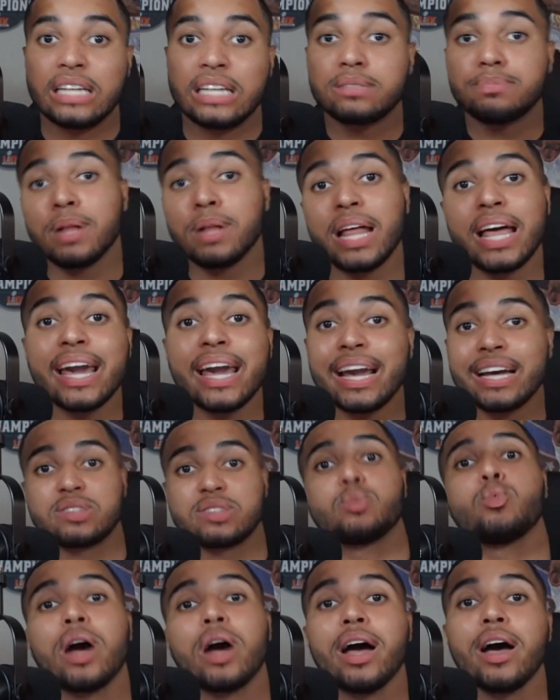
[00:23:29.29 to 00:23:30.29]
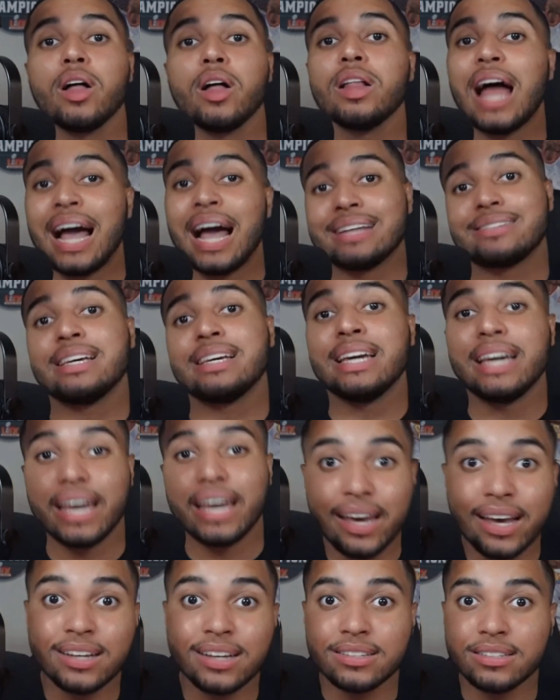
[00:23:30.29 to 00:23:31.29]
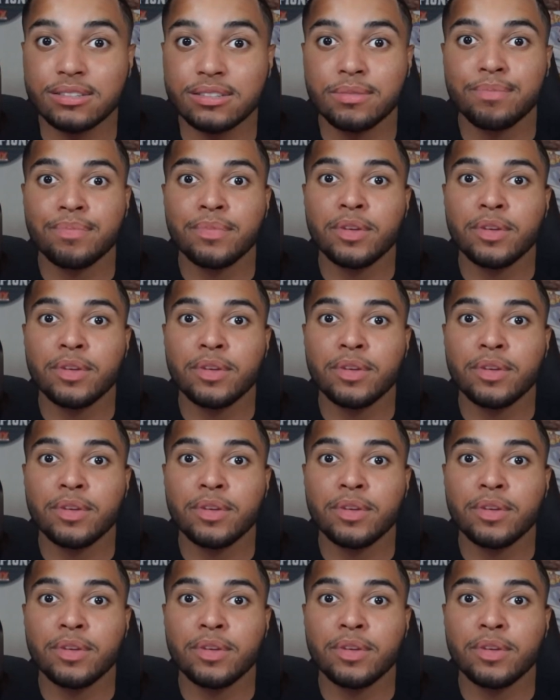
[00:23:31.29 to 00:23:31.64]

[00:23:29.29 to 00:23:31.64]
playing as well as he is,